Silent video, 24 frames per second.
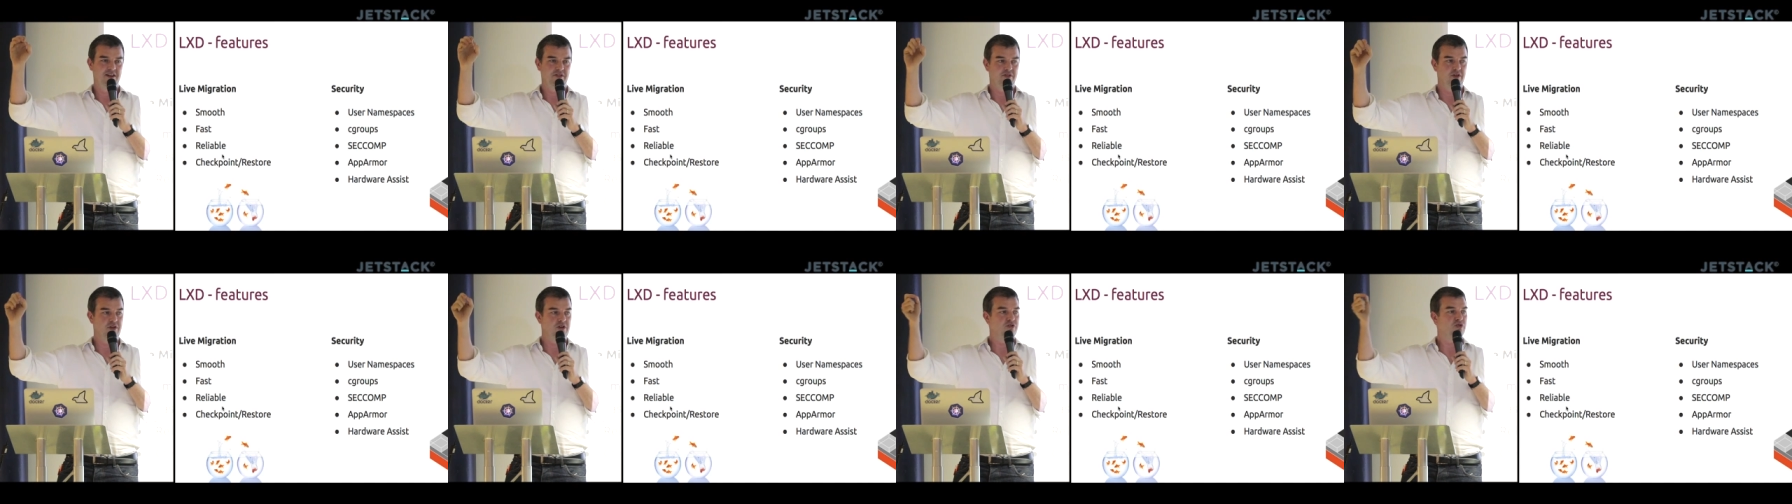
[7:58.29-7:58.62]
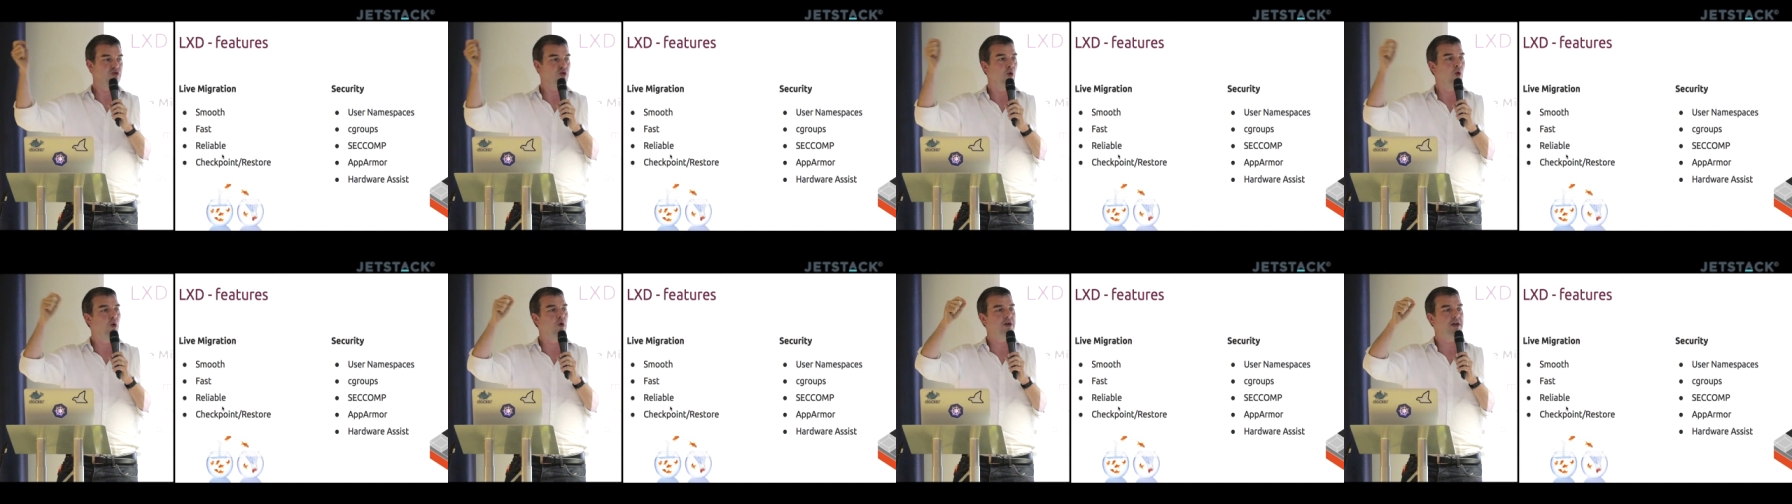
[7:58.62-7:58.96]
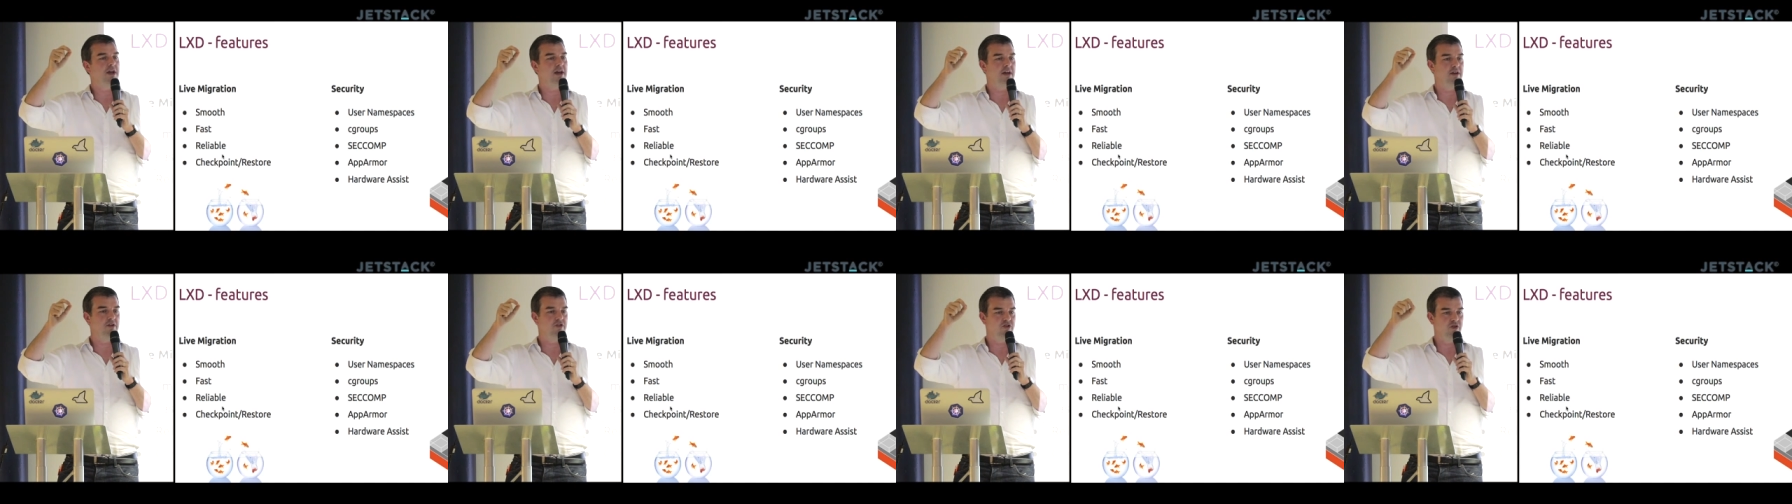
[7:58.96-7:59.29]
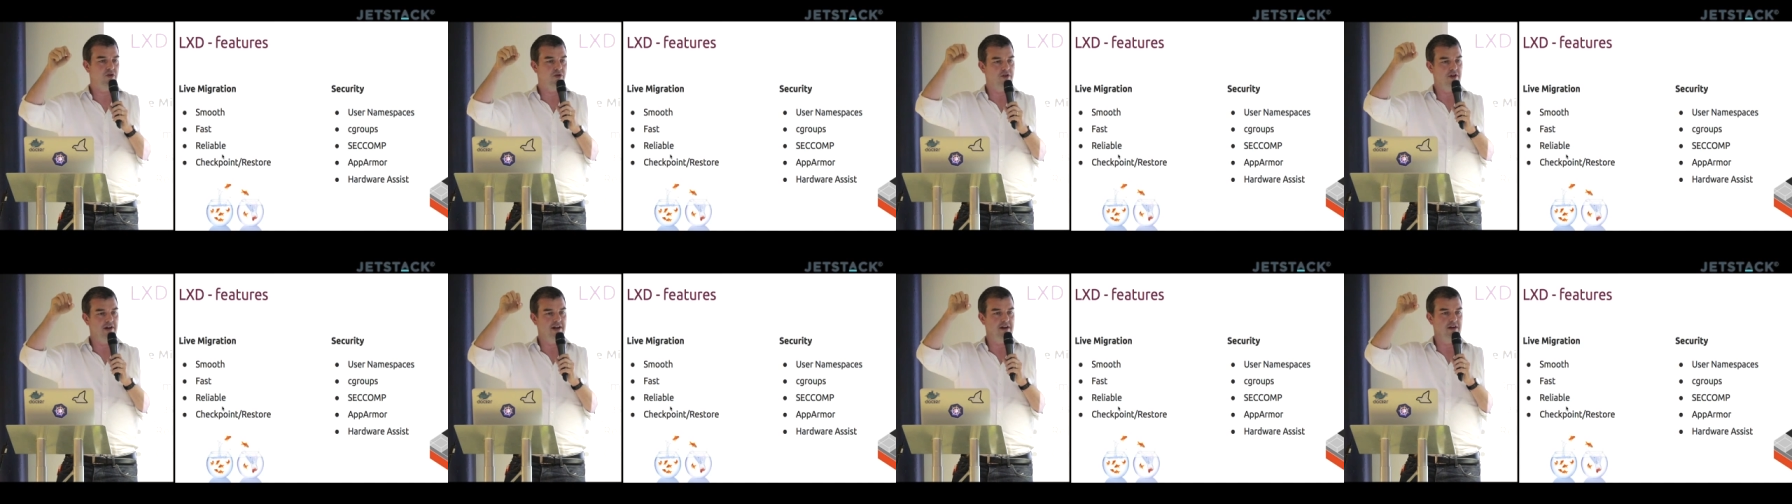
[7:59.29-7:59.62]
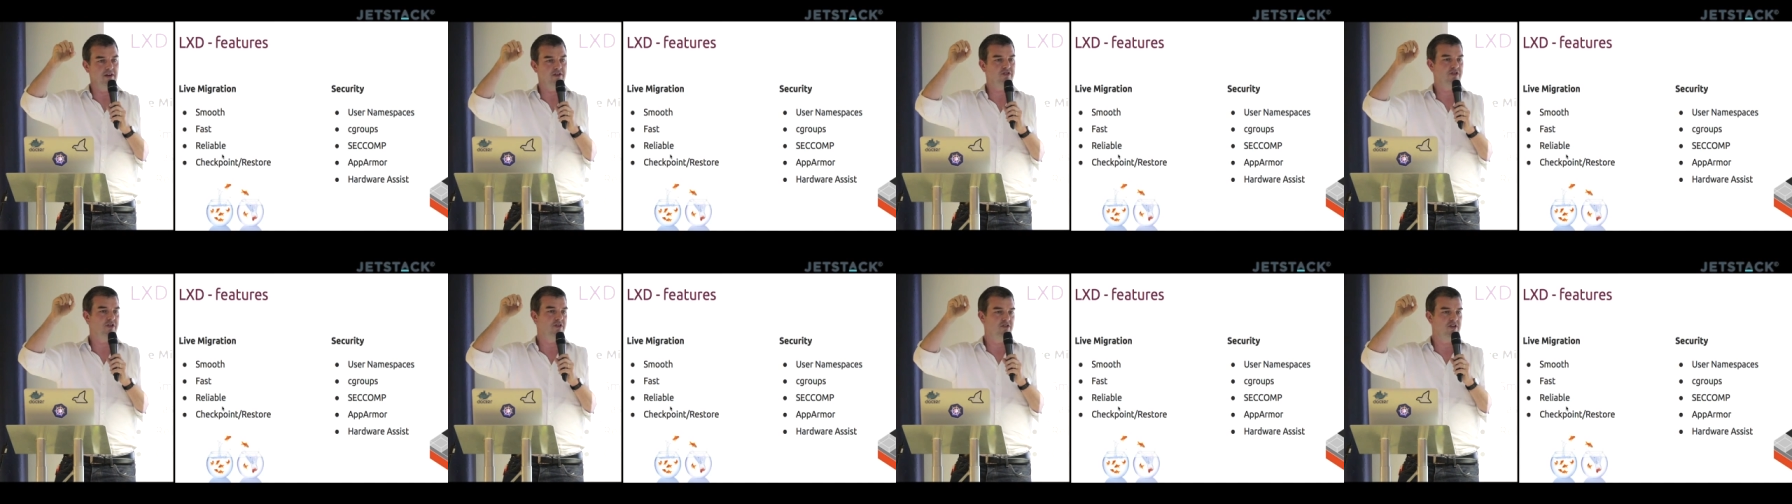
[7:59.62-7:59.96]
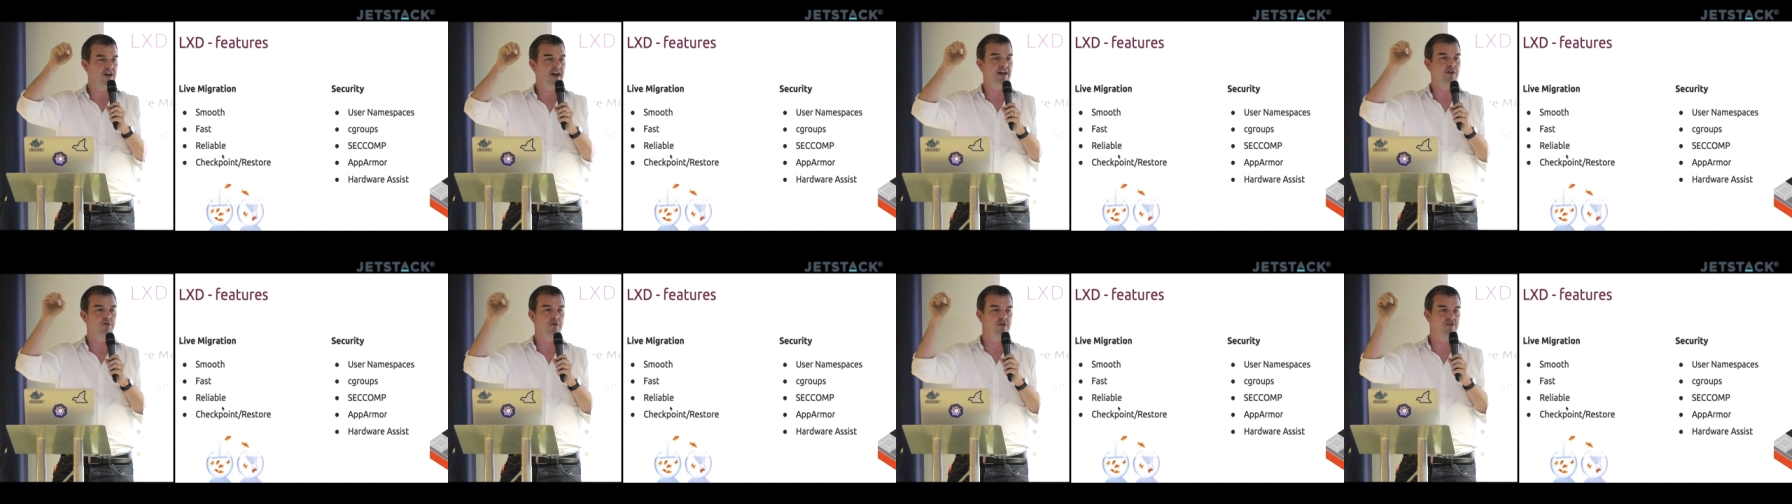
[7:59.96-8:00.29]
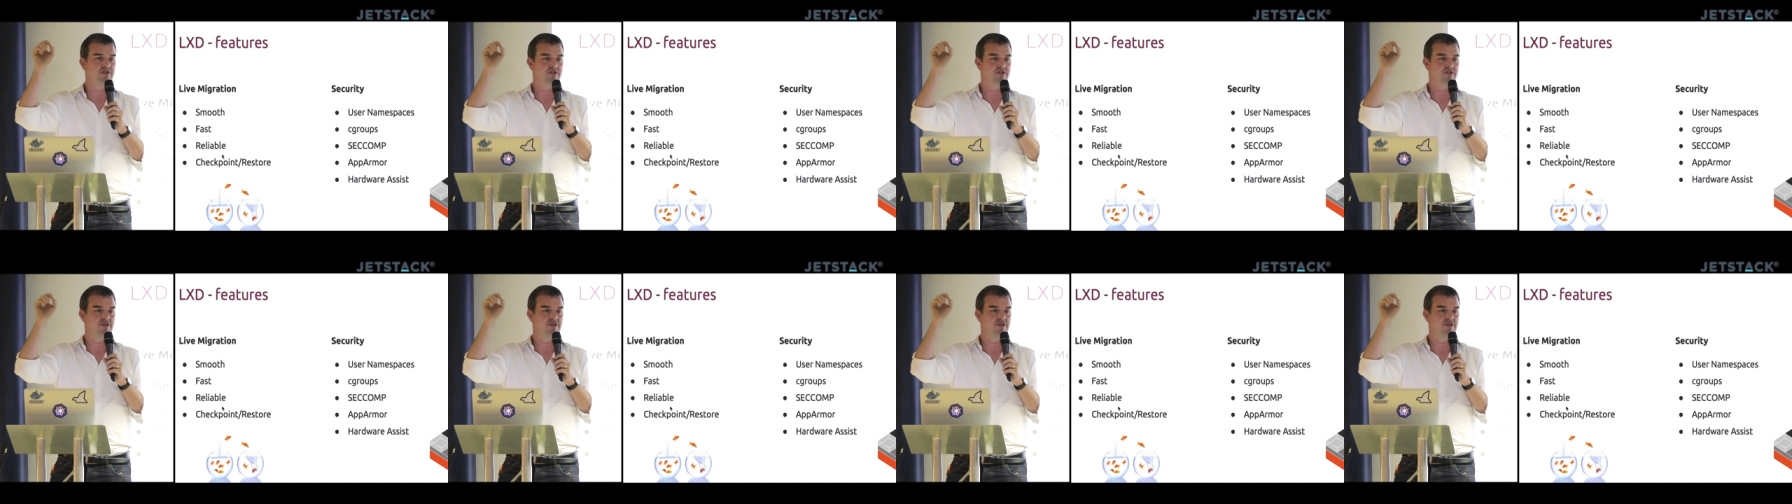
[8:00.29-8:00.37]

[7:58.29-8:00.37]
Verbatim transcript: that is talking to the Linux container